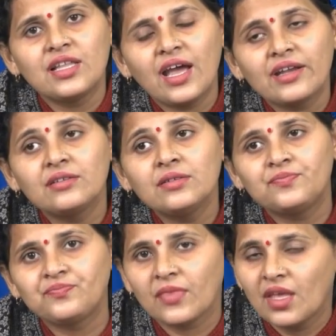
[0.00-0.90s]
that
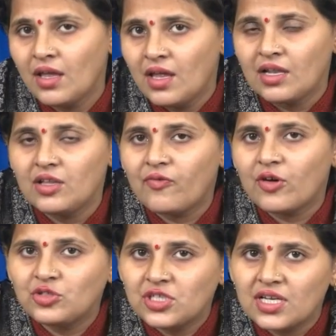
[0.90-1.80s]
the
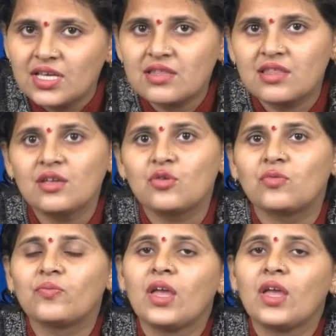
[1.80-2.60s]
function is 0.